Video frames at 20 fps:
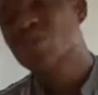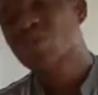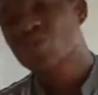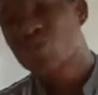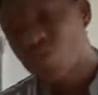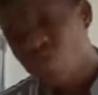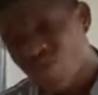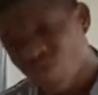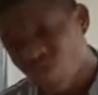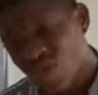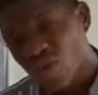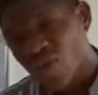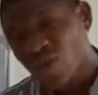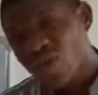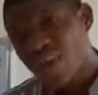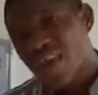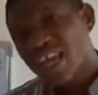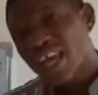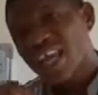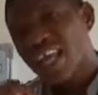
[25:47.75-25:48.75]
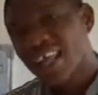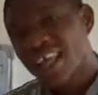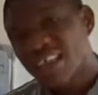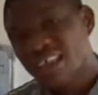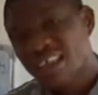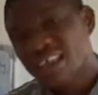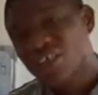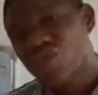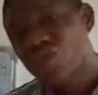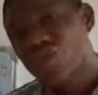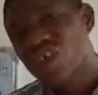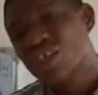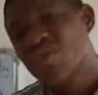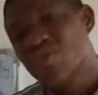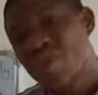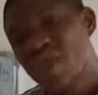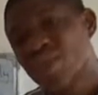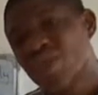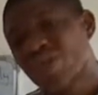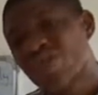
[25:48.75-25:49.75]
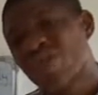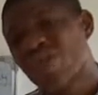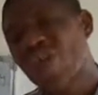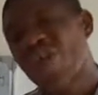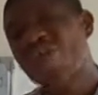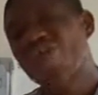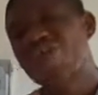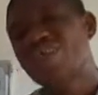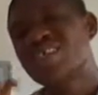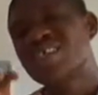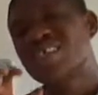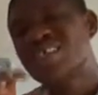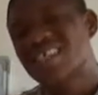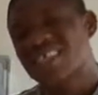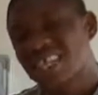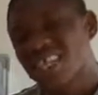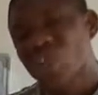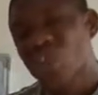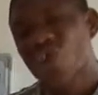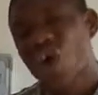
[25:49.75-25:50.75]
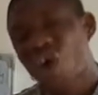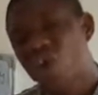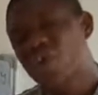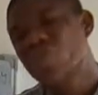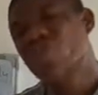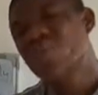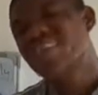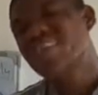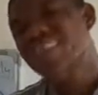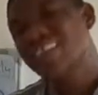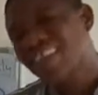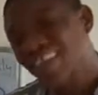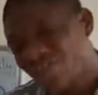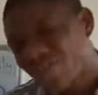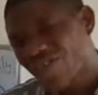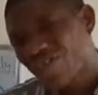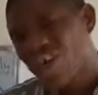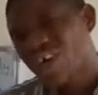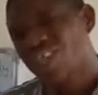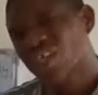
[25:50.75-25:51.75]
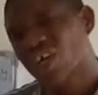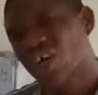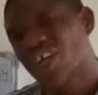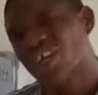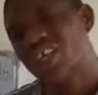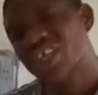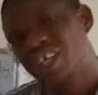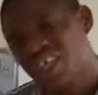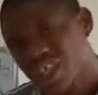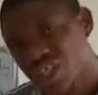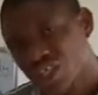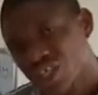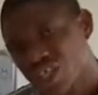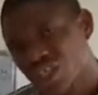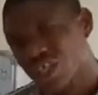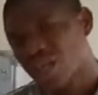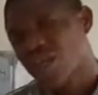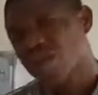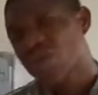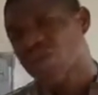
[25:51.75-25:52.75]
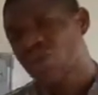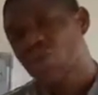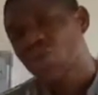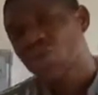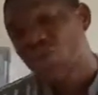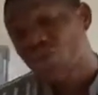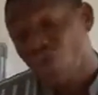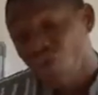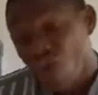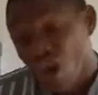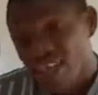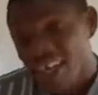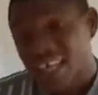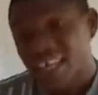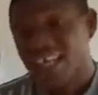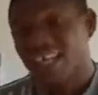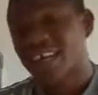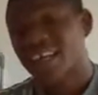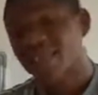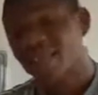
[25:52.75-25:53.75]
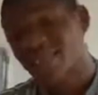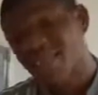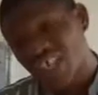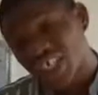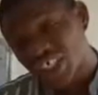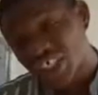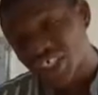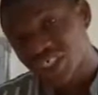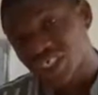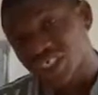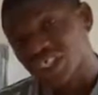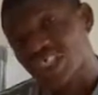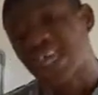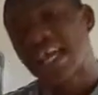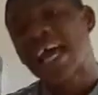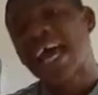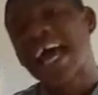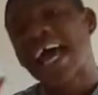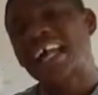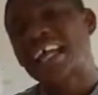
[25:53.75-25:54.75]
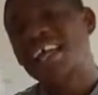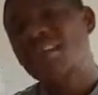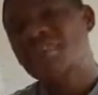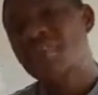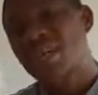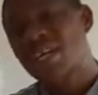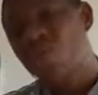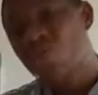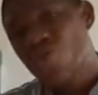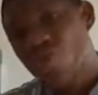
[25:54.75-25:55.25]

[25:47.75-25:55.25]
useful in the treatment of over 600 different conditions, both chronic and infectious. And in many